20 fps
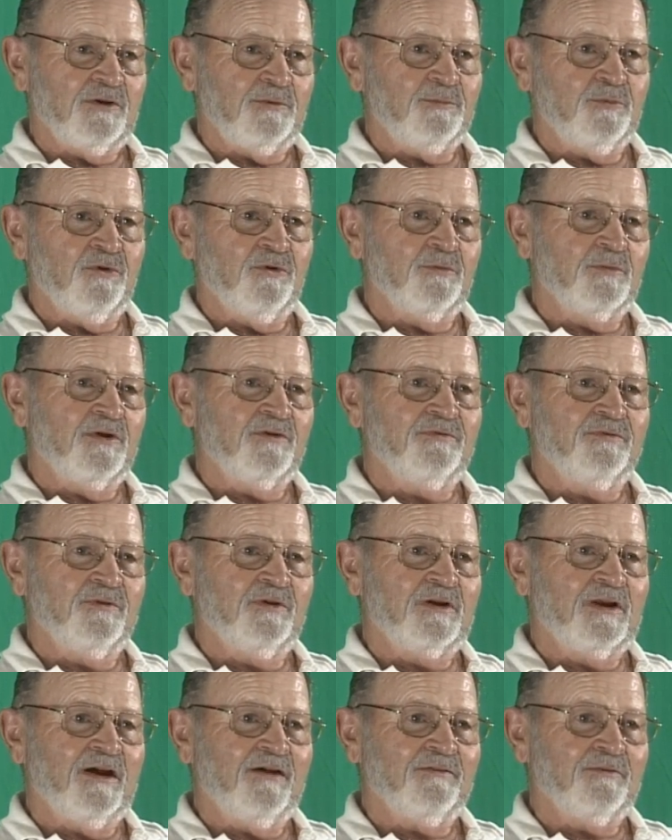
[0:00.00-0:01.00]
I pulled my
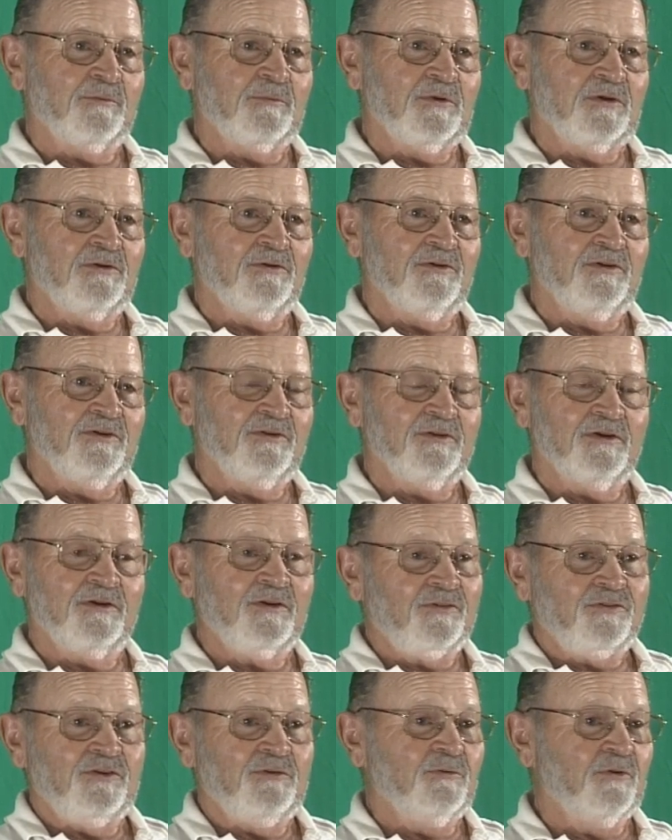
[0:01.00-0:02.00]
foot out from underneath
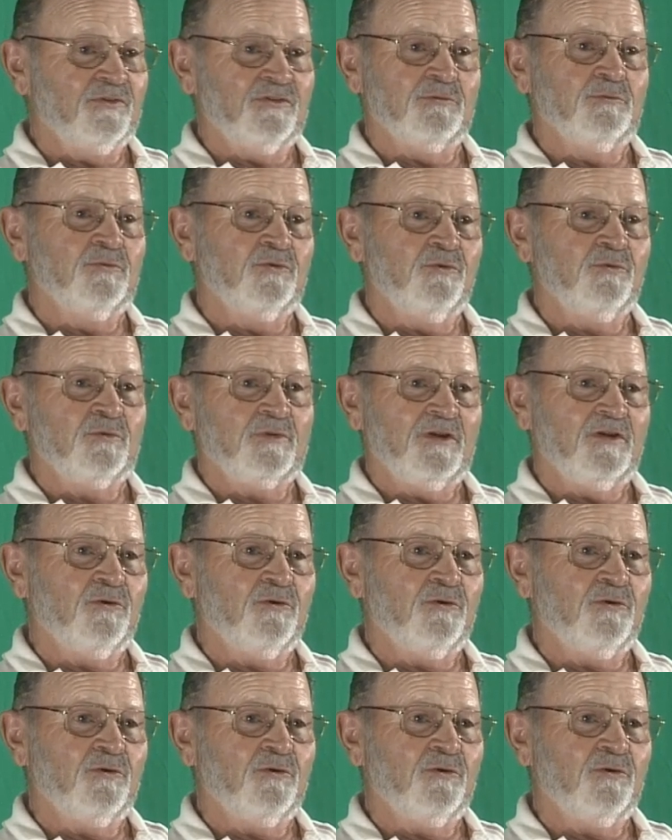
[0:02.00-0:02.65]
because he wasn't moving.